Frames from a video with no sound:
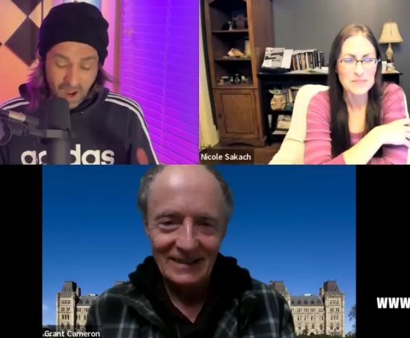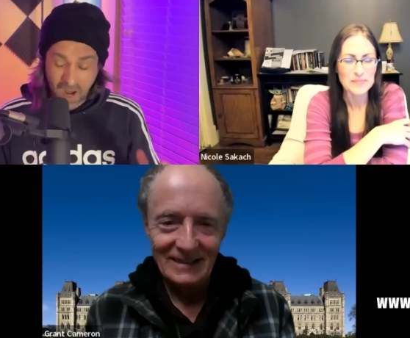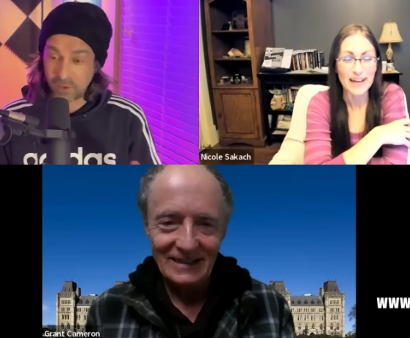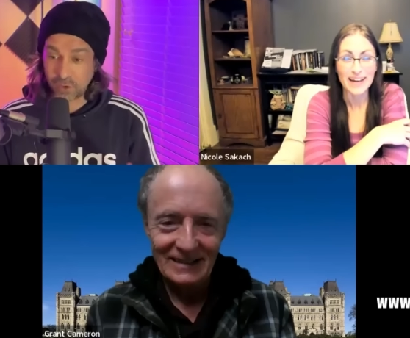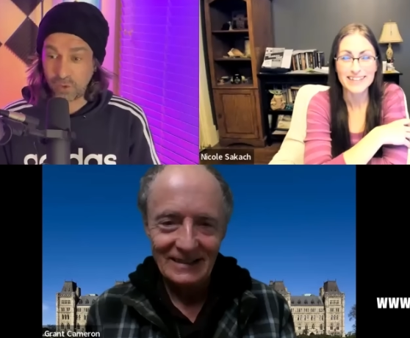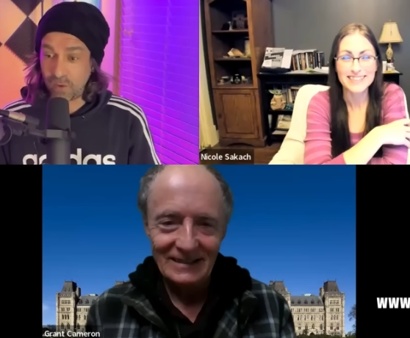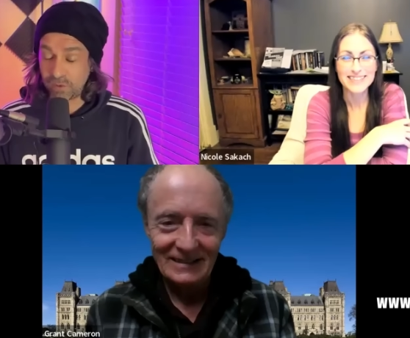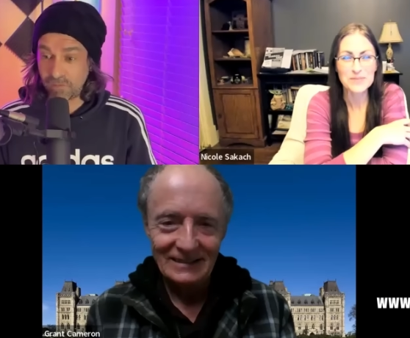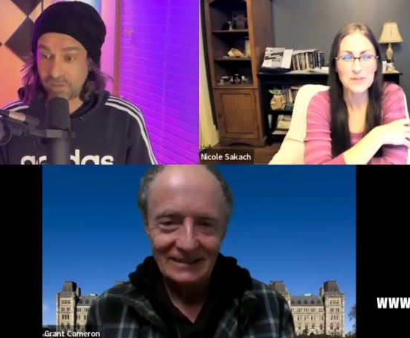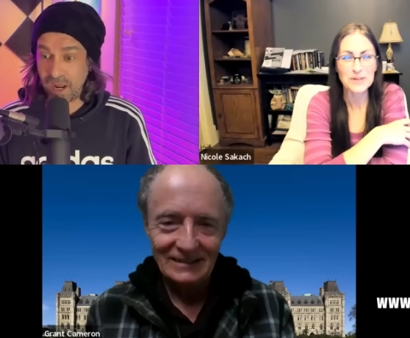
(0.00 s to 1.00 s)
Speaker 1: I do. I, I would
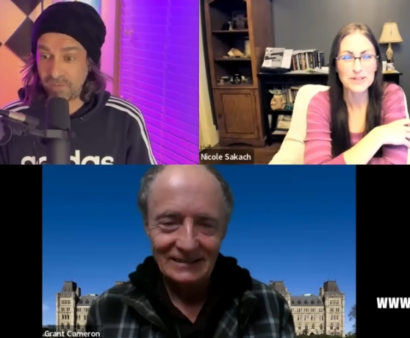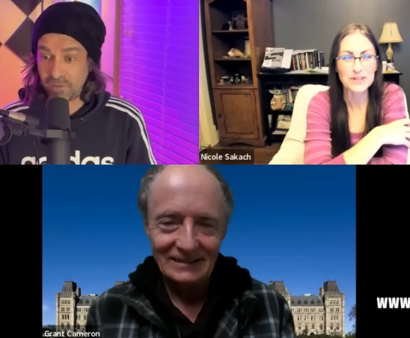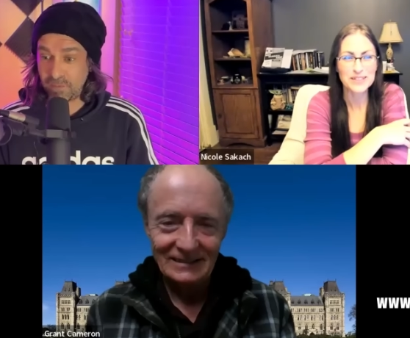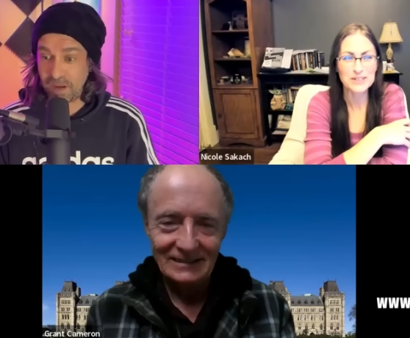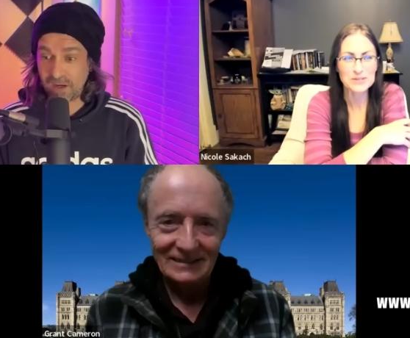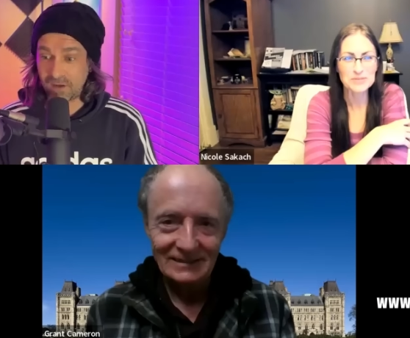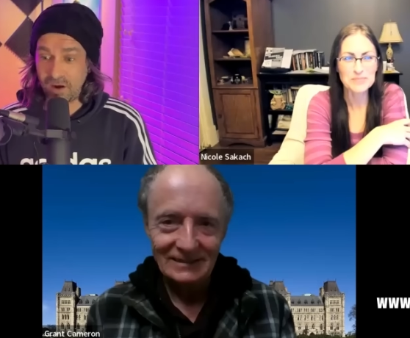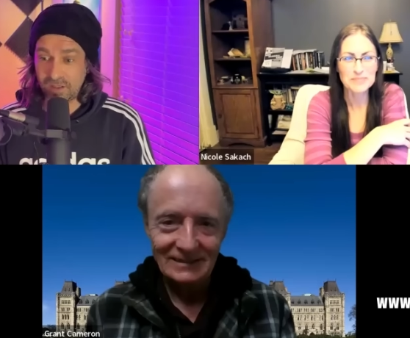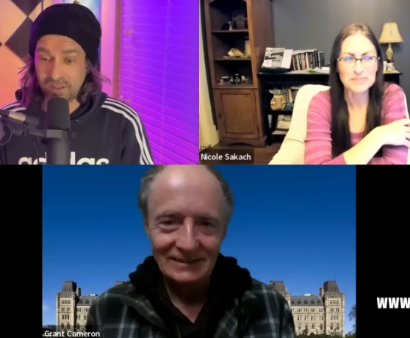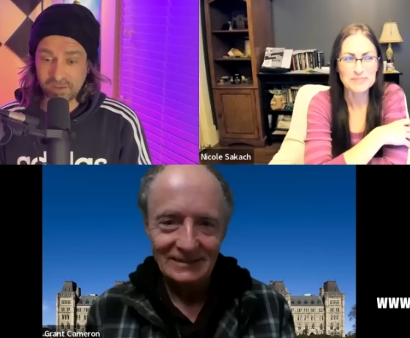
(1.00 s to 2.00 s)
love to have you. you. back
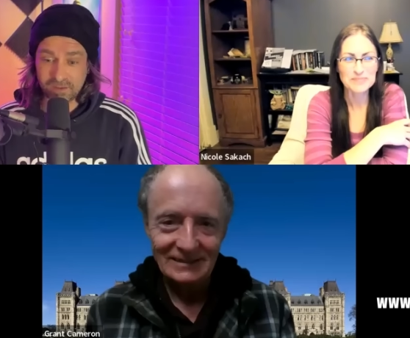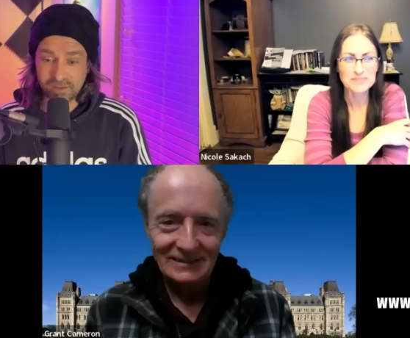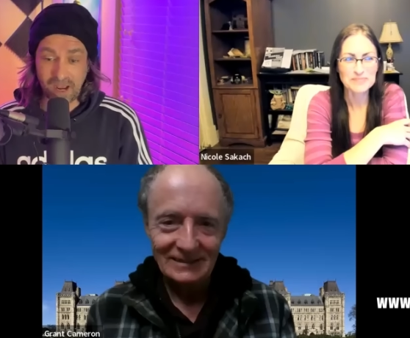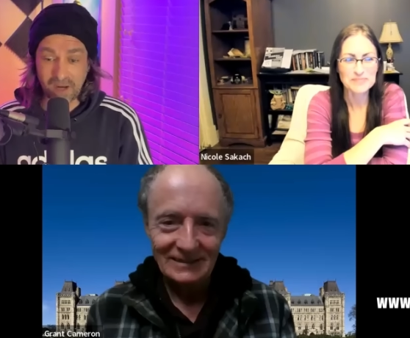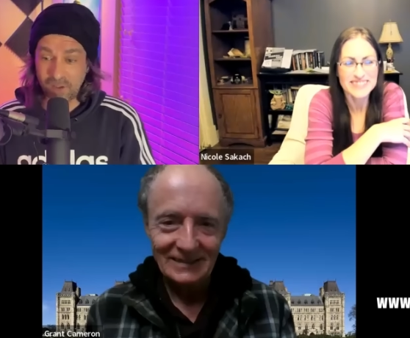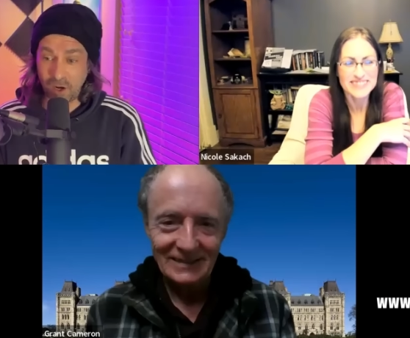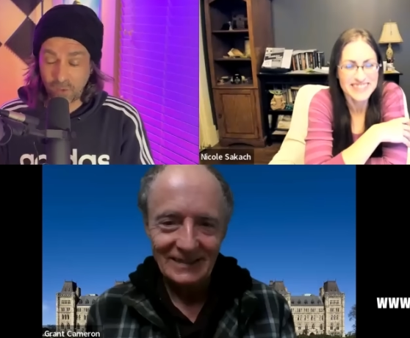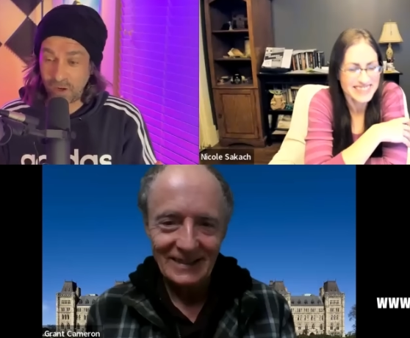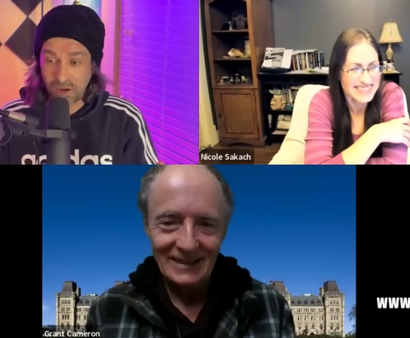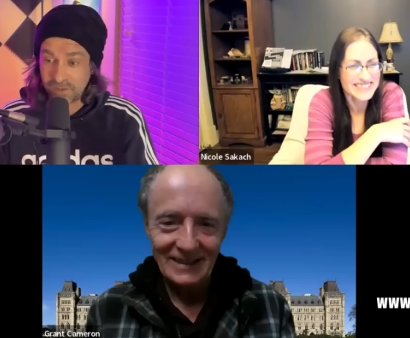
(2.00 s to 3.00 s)
on. And yeah, no,
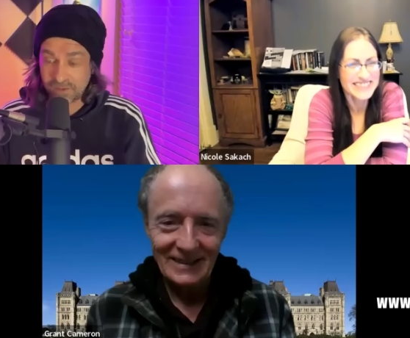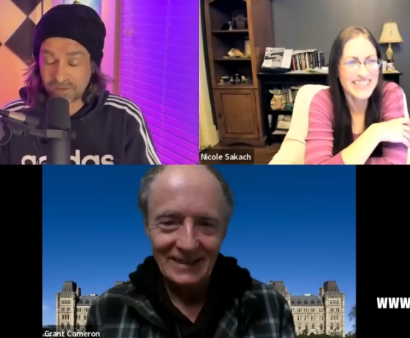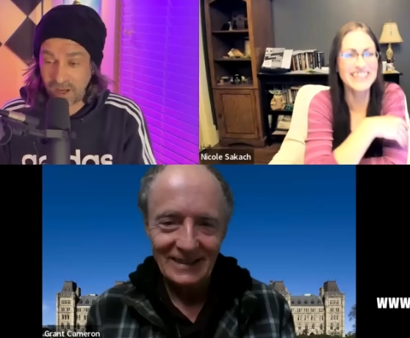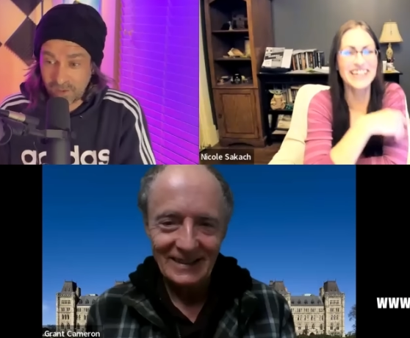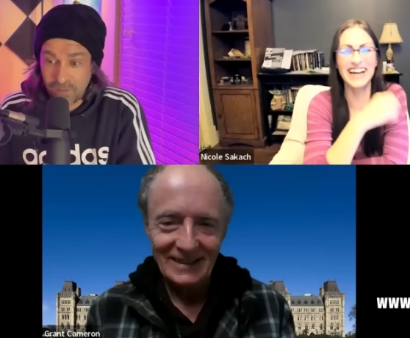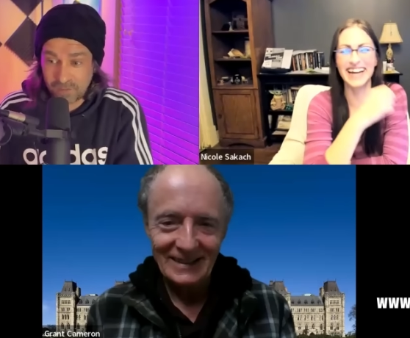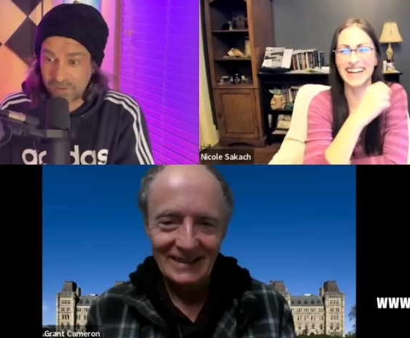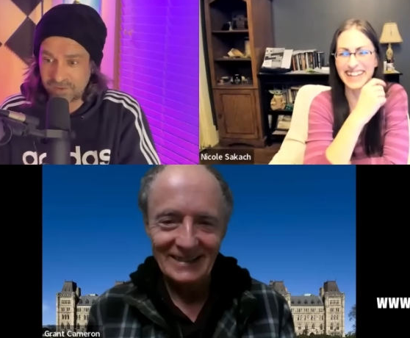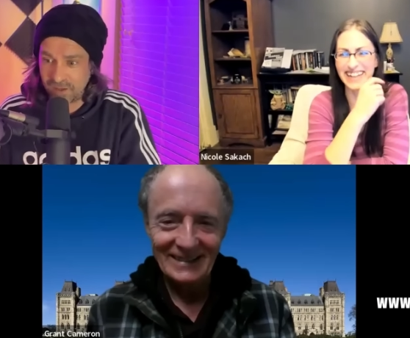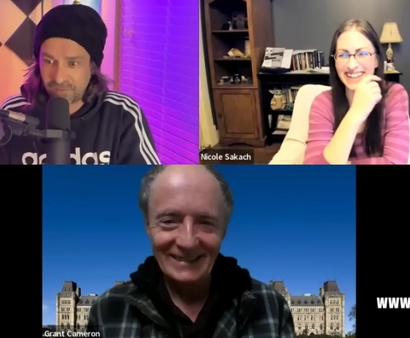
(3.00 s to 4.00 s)
uh, this I love this
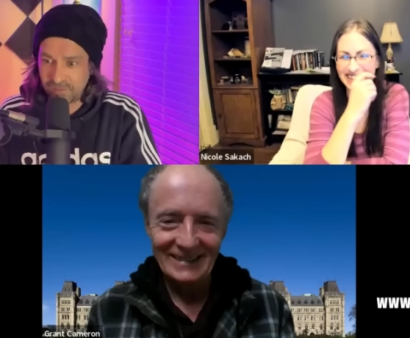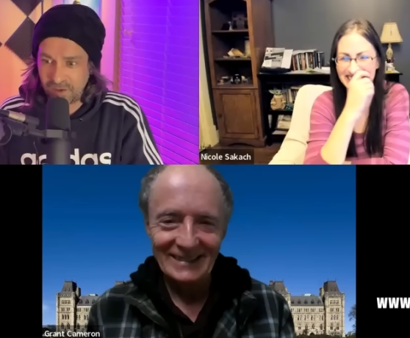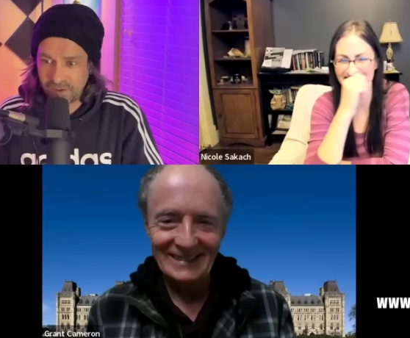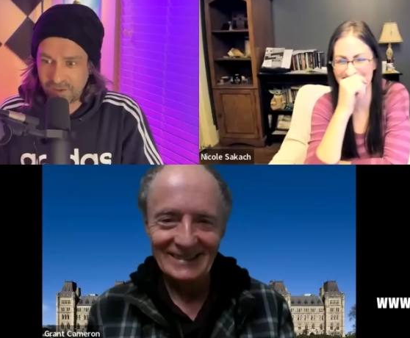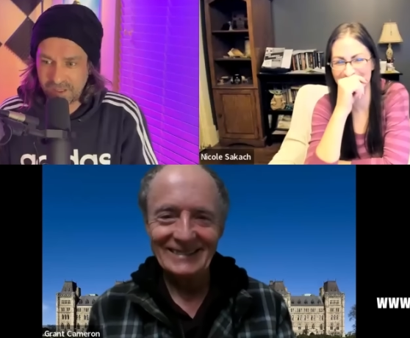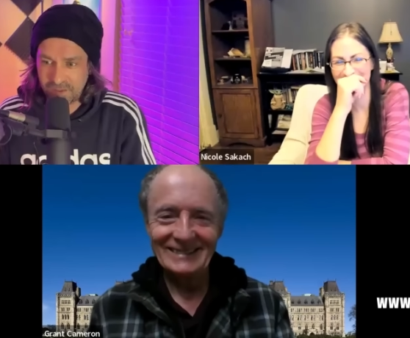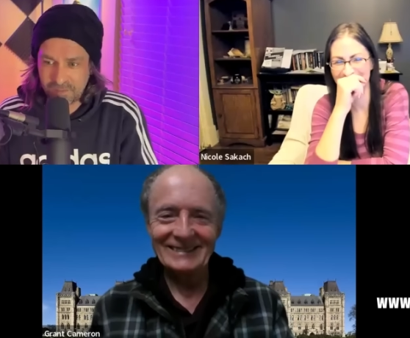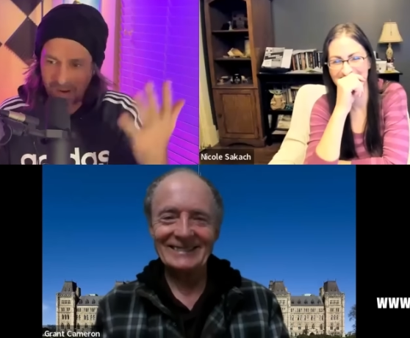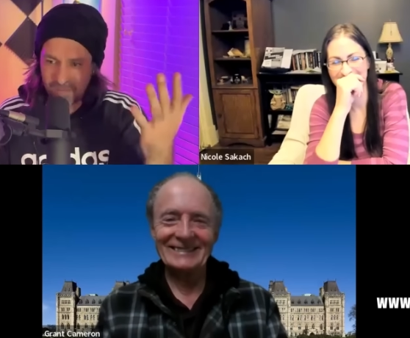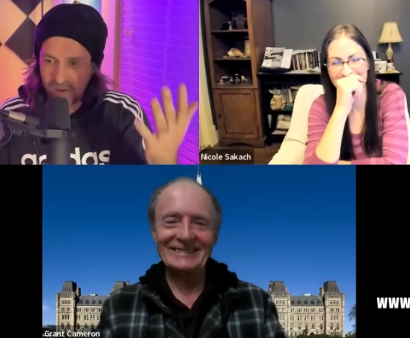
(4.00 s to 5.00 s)
stuff. Uh, you kidding
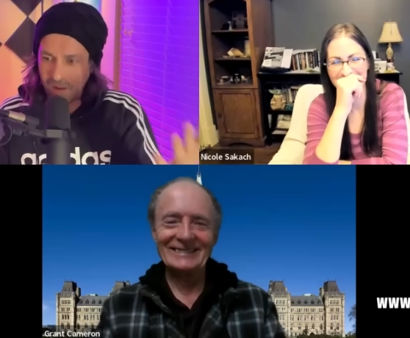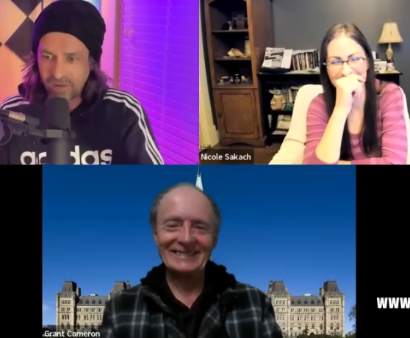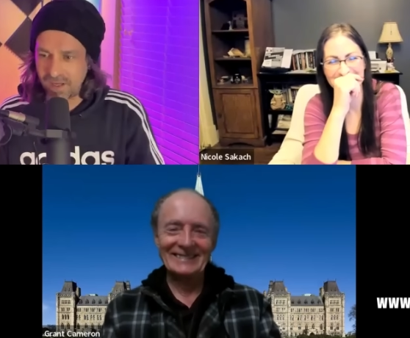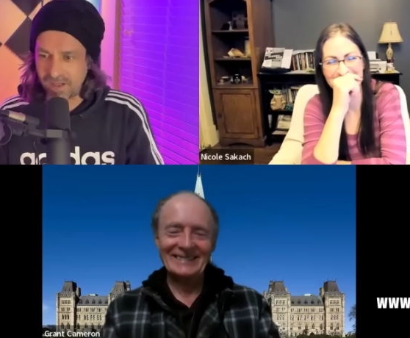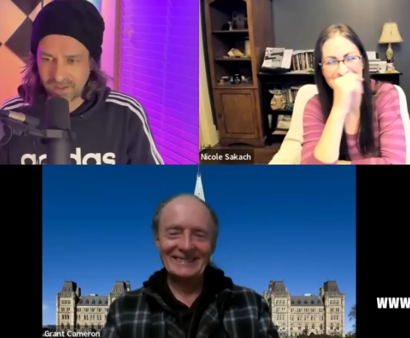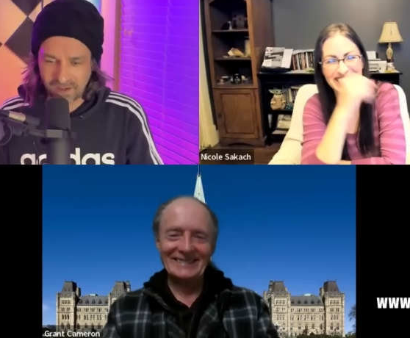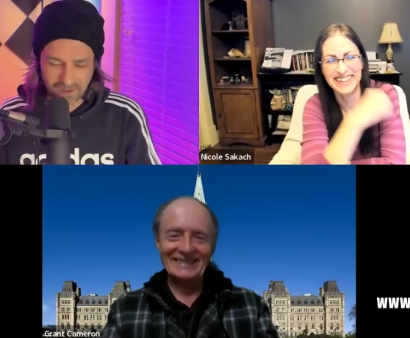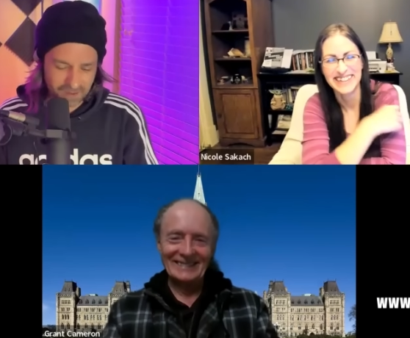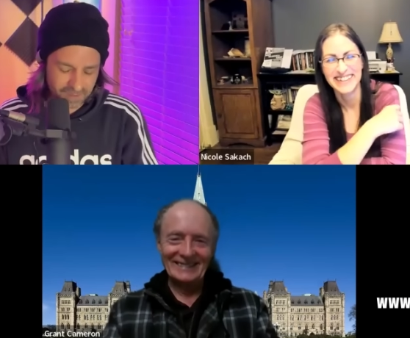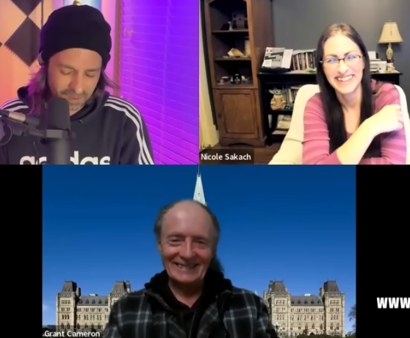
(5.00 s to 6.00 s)
me? I'm all in. Uh,
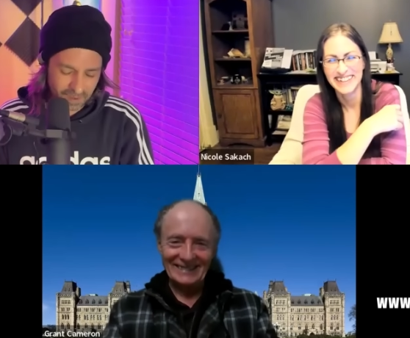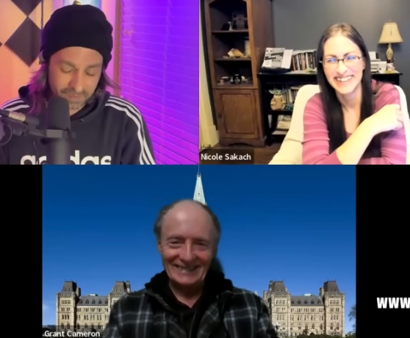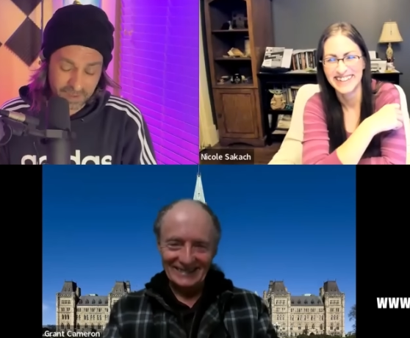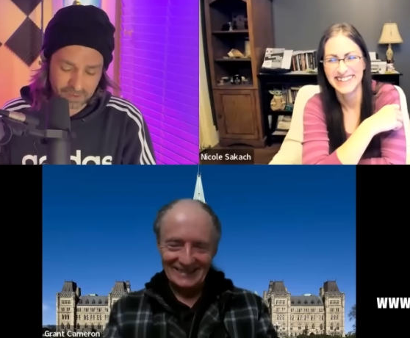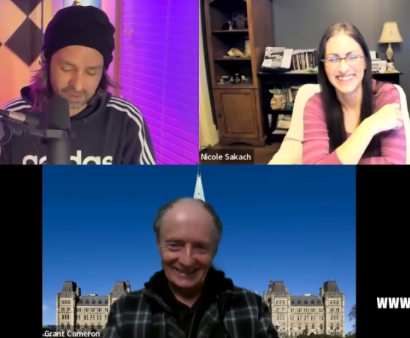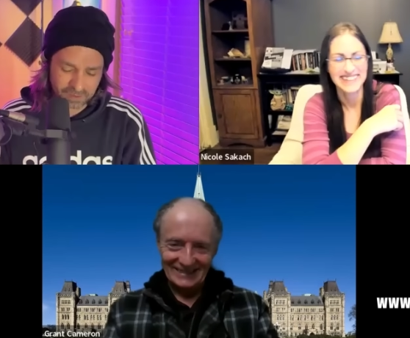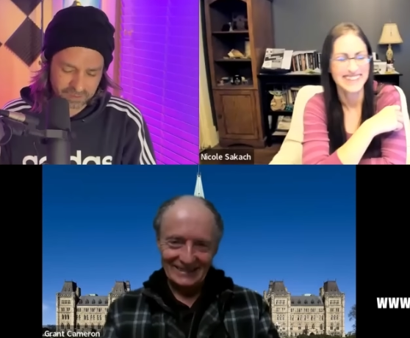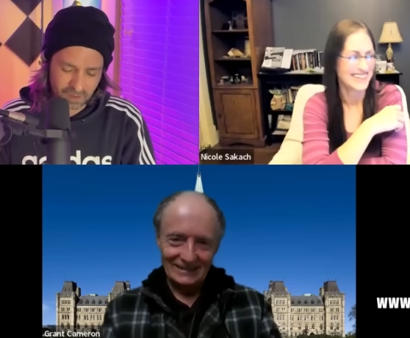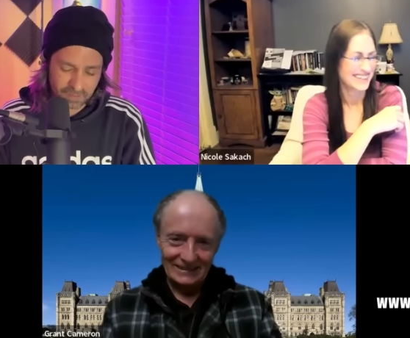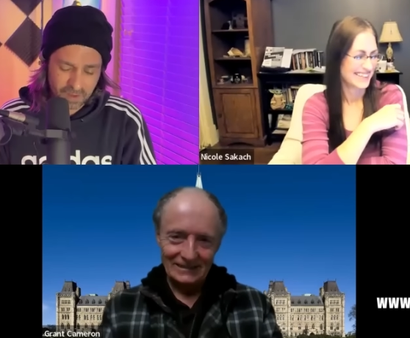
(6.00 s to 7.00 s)
I, I, love hearing this
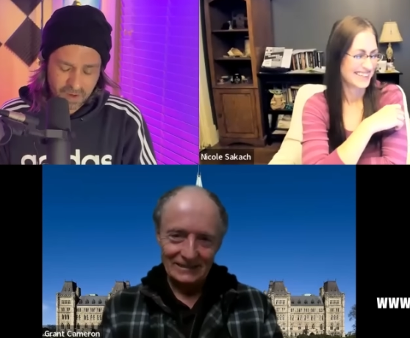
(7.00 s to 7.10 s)
stuff.